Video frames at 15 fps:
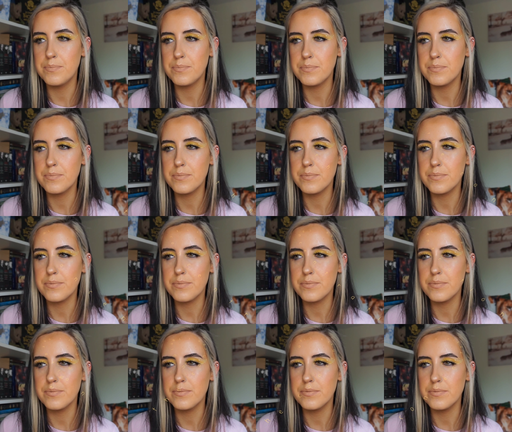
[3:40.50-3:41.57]

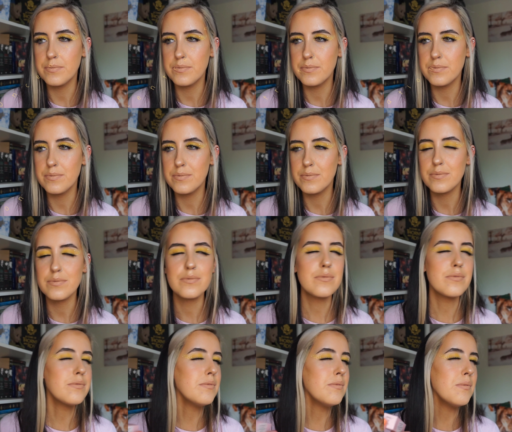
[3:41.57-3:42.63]

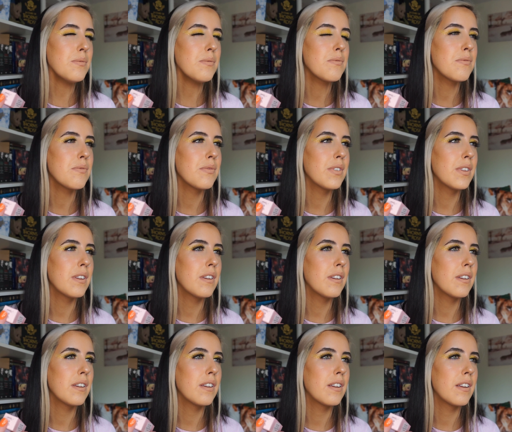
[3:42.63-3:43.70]

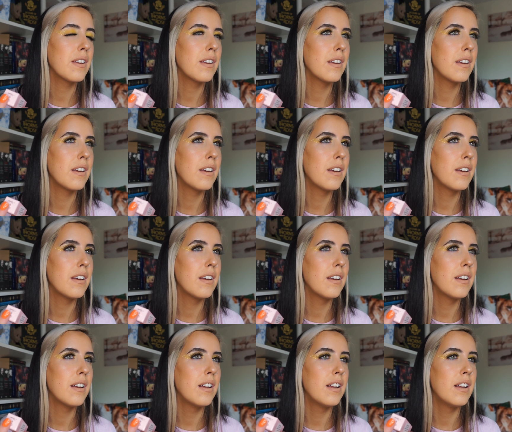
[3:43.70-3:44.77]

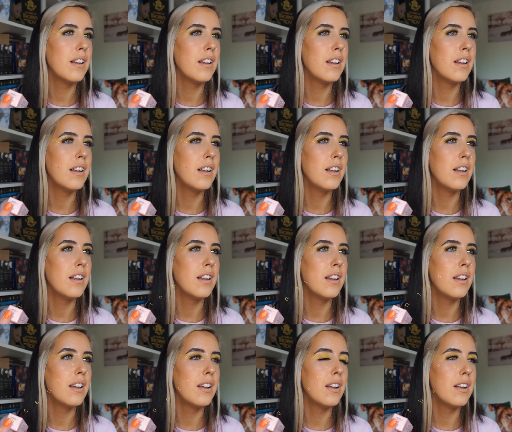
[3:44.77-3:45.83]

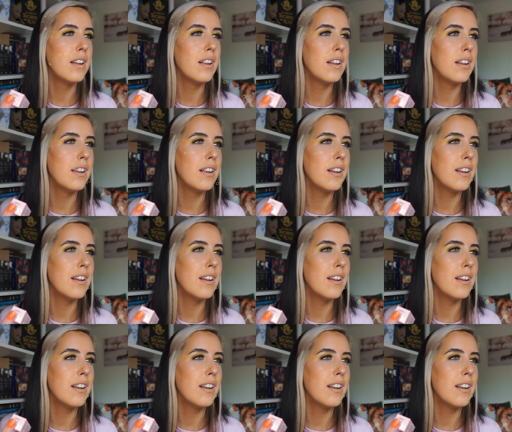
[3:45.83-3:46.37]
(no one is talking)